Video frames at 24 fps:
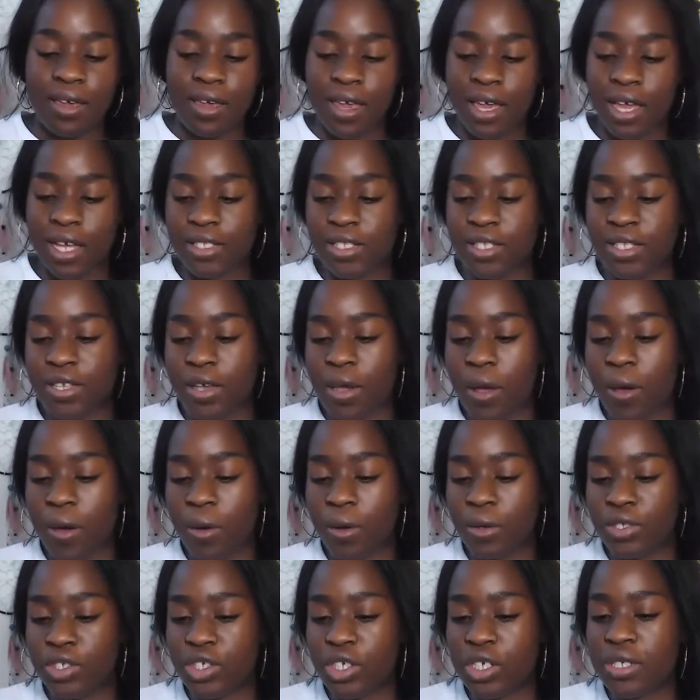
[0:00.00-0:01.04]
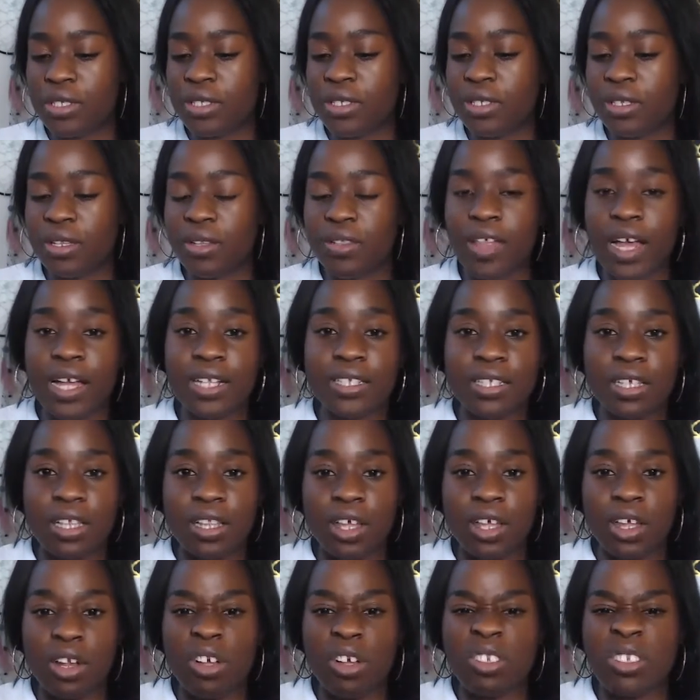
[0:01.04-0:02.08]
And so just that's a
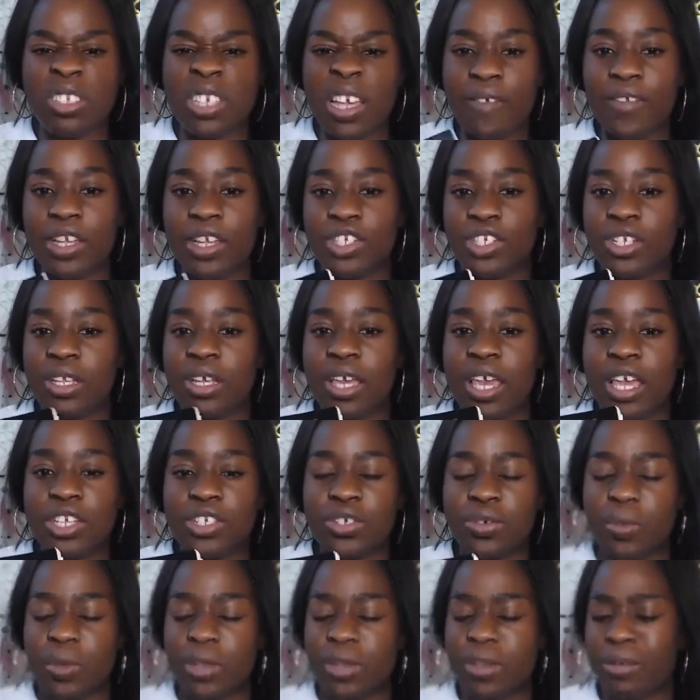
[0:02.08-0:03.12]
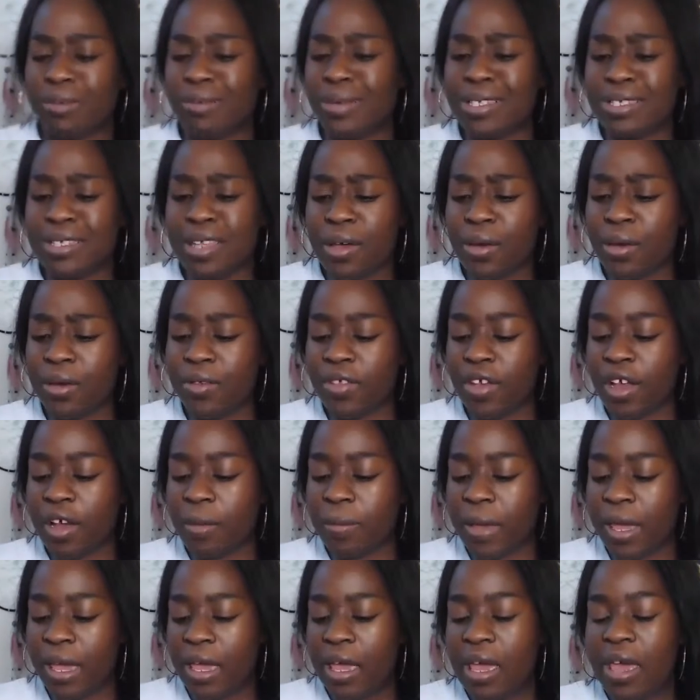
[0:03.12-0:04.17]
little definition in case you're wondering, what's
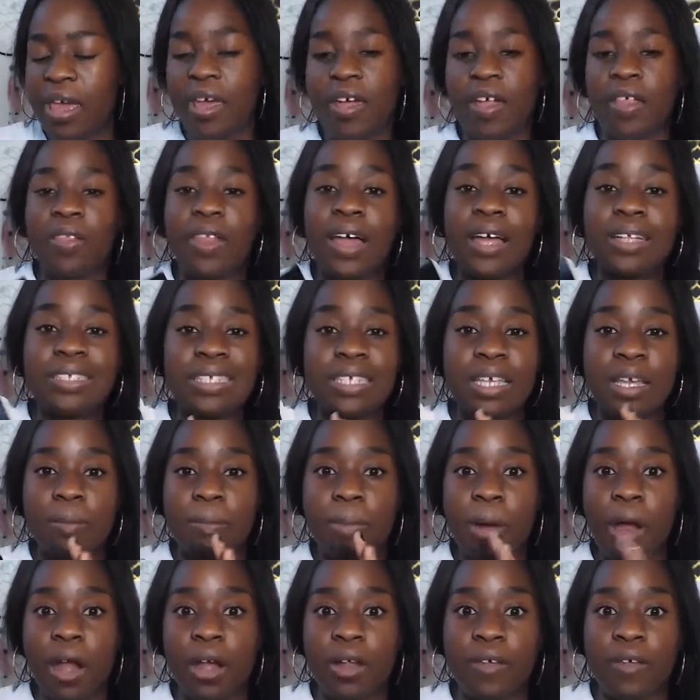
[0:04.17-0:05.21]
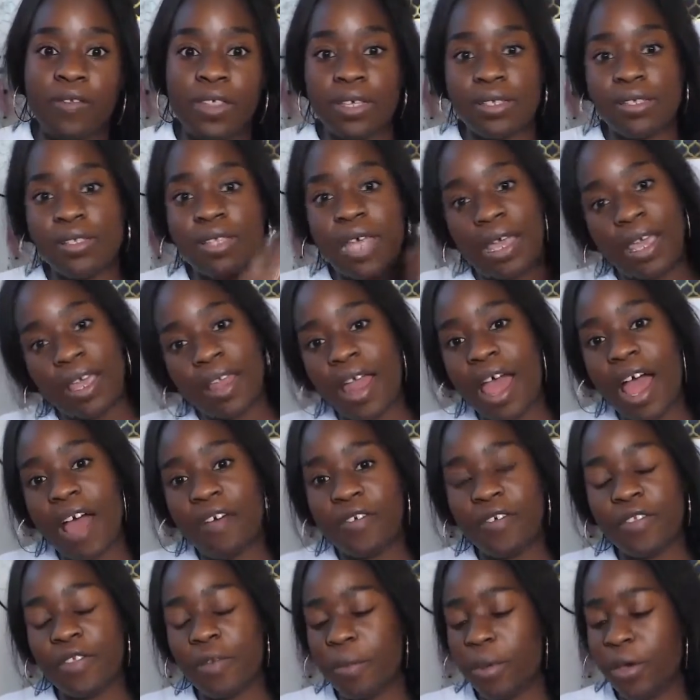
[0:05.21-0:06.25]
logotherapy? And that's part of the second
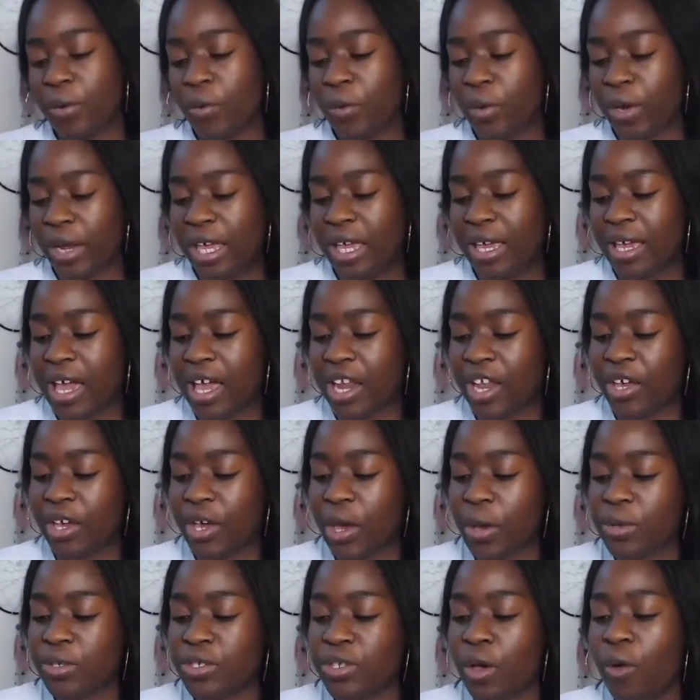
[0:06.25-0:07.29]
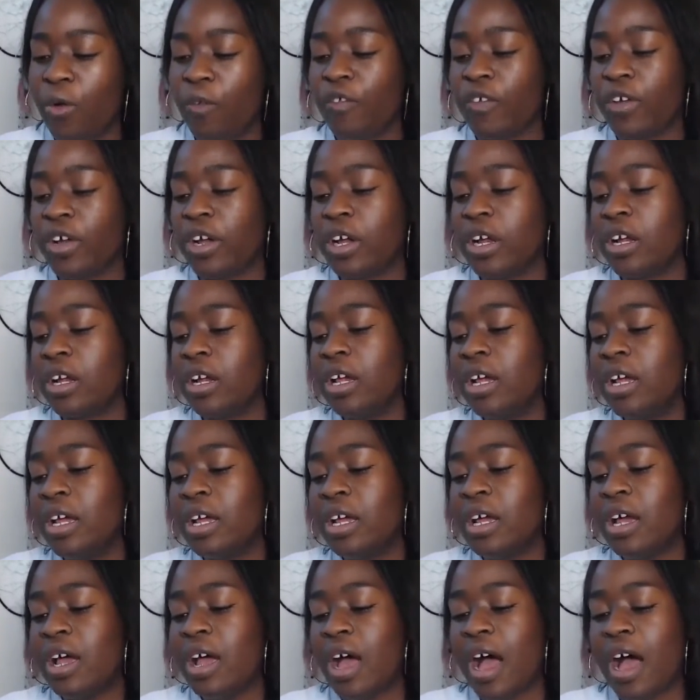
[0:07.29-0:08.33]
half of the book where he kind of goes over
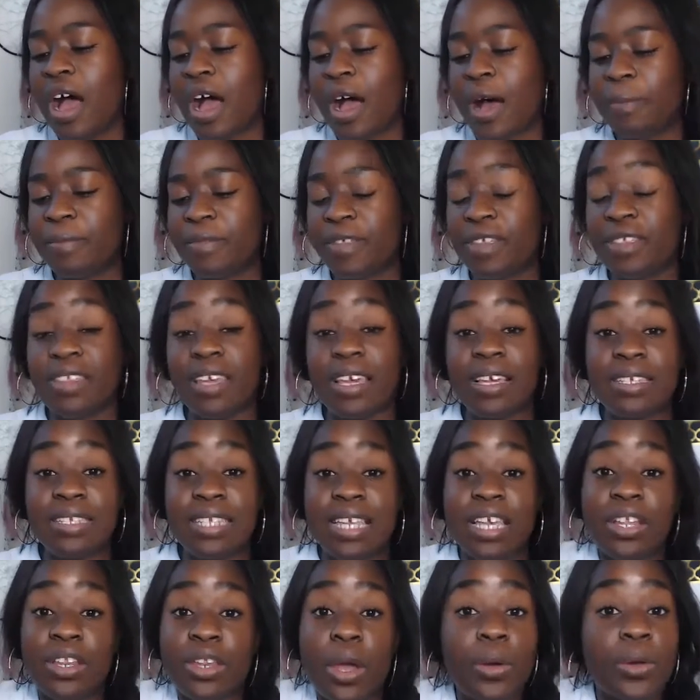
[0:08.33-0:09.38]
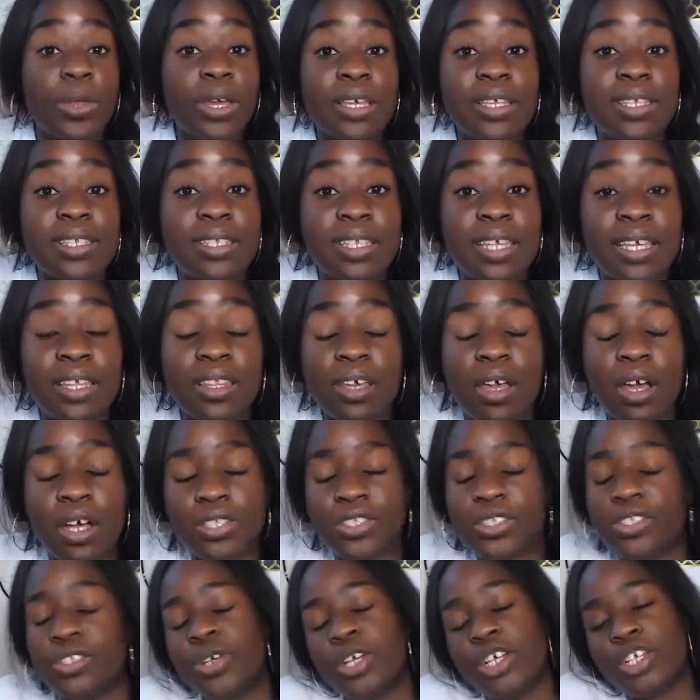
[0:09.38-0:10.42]
the things he noticed in the
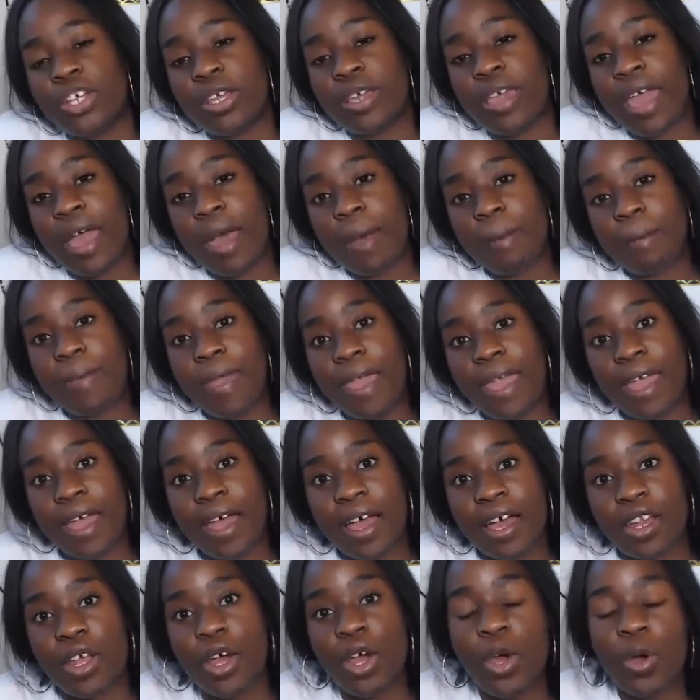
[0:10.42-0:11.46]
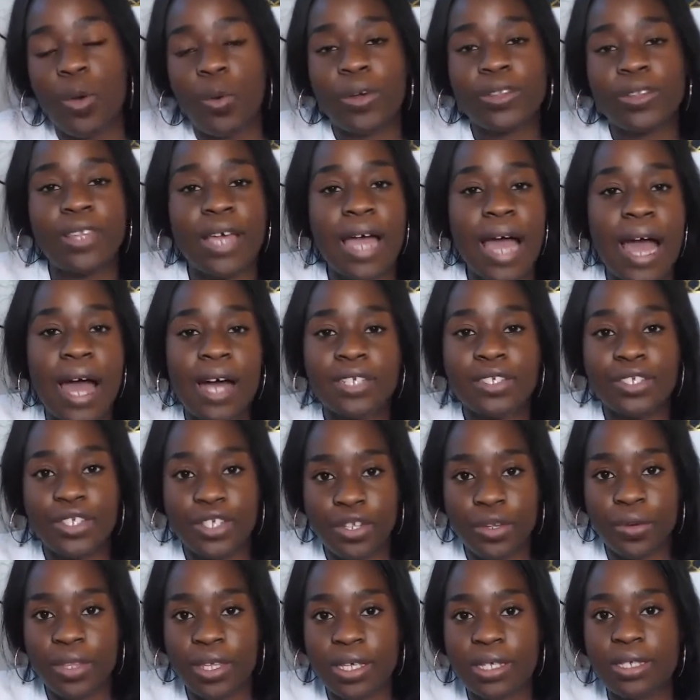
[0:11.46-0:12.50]
concentration camp and what that has to
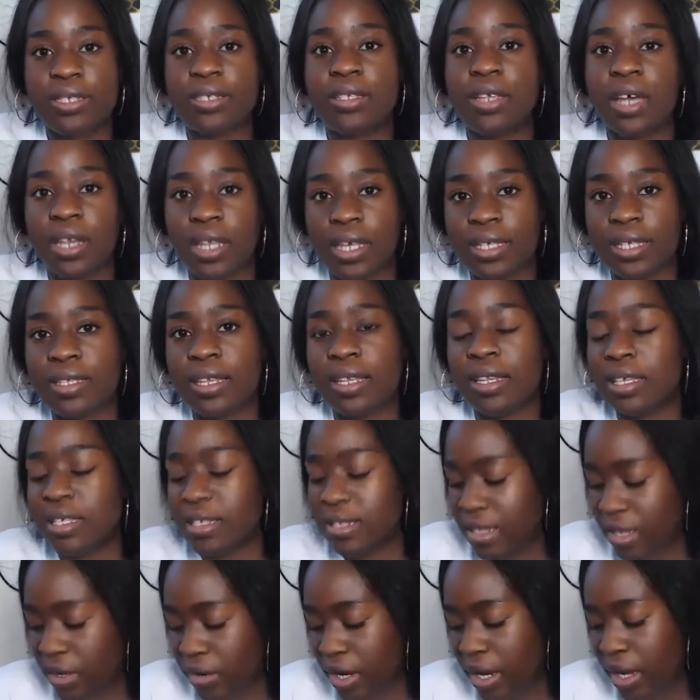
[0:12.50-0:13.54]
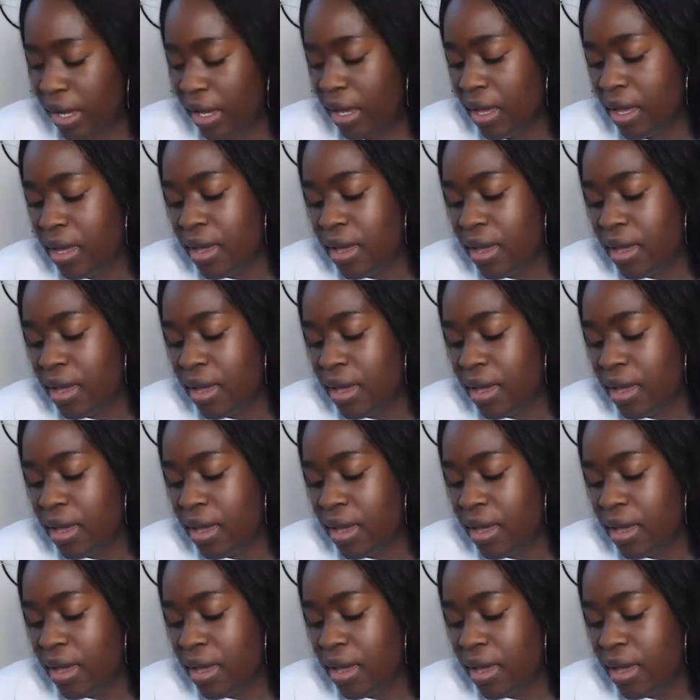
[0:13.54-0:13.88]
do with his studies and his theory.